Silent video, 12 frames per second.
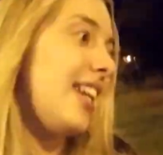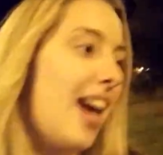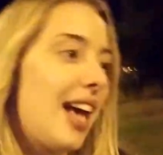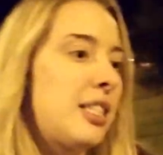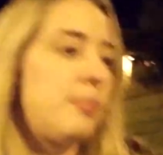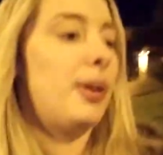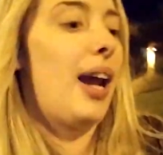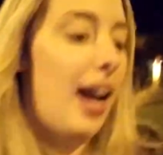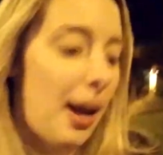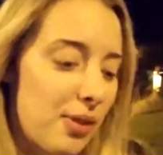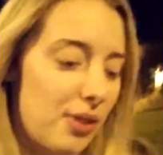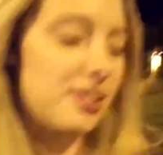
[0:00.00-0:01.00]
Yes, but
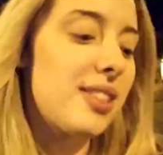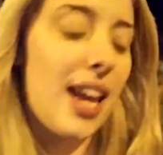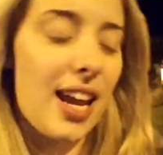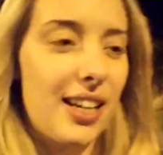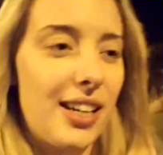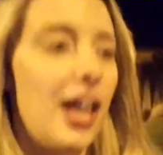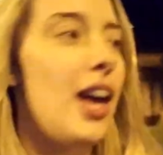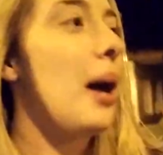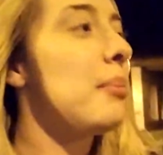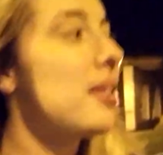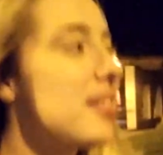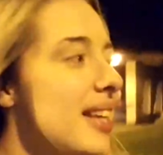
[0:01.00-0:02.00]
I am not saying...
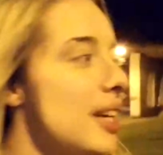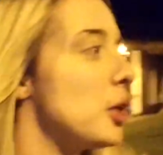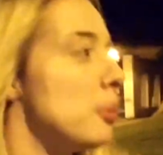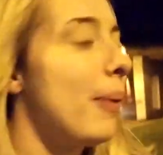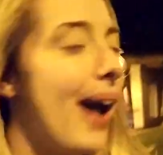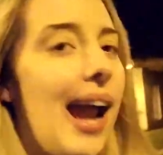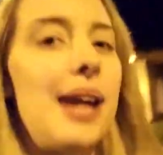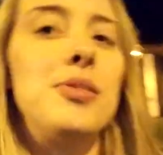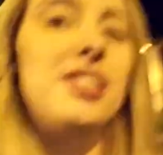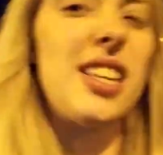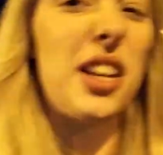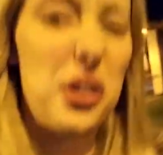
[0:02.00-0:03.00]
I'm not saying goodbye.
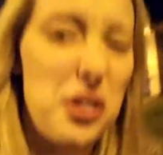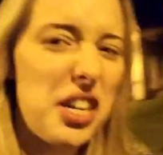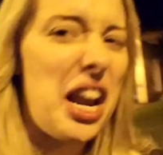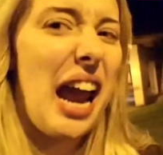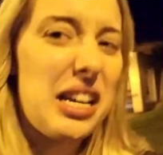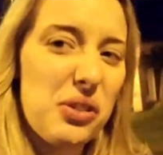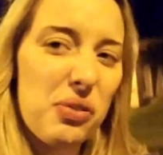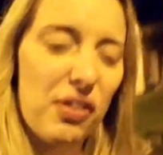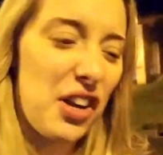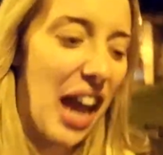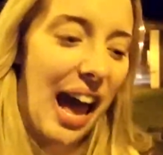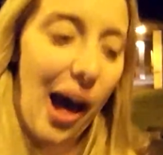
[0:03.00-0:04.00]
I'm just saying goodnight
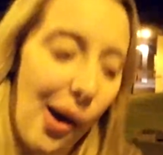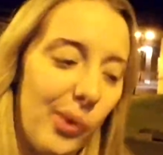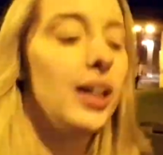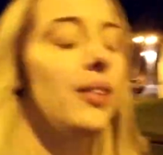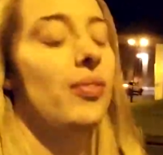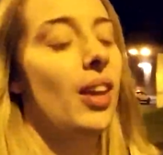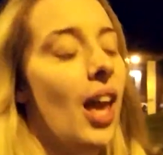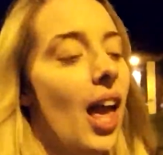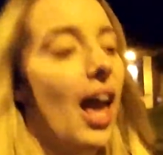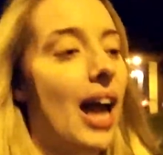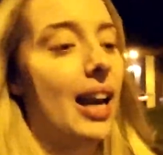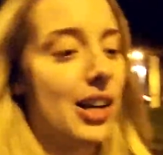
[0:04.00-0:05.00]
for now.
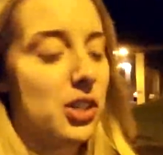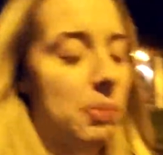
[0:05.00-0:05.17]
And I